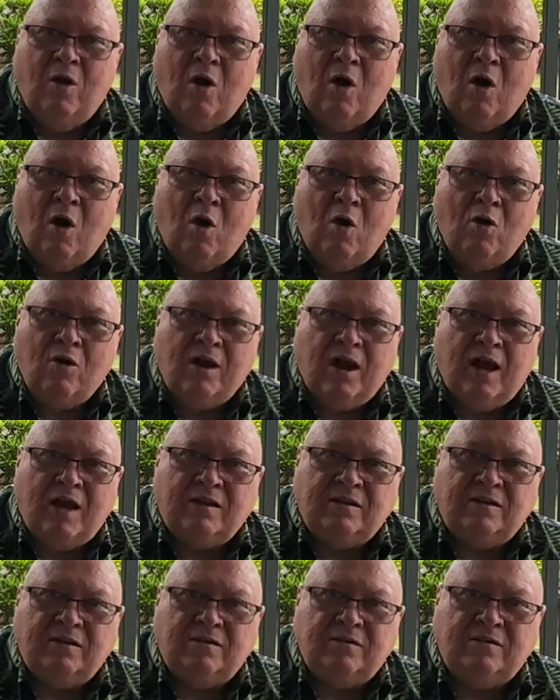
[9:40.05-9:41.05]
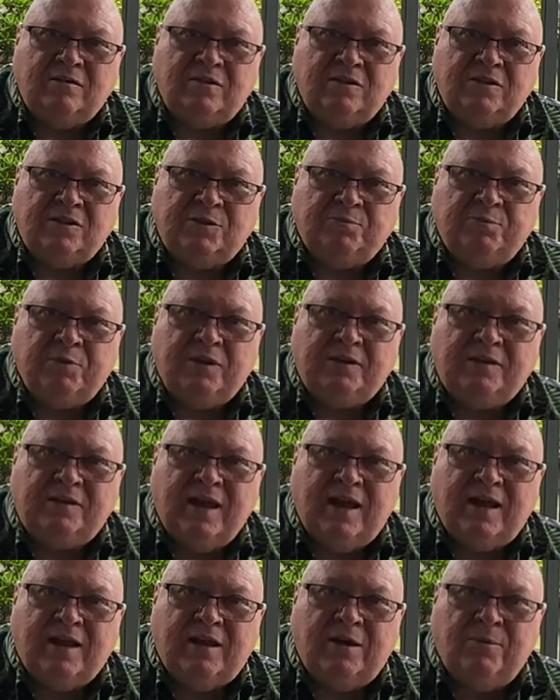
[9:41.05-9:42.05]
all got to split
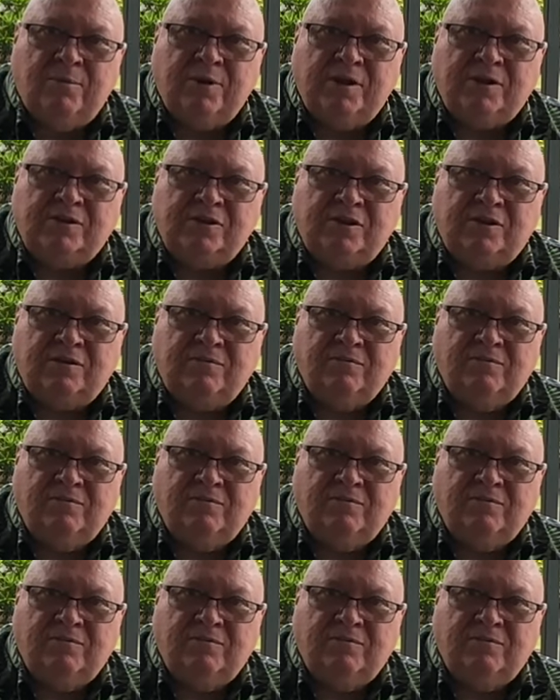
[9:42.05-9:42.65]
that commission,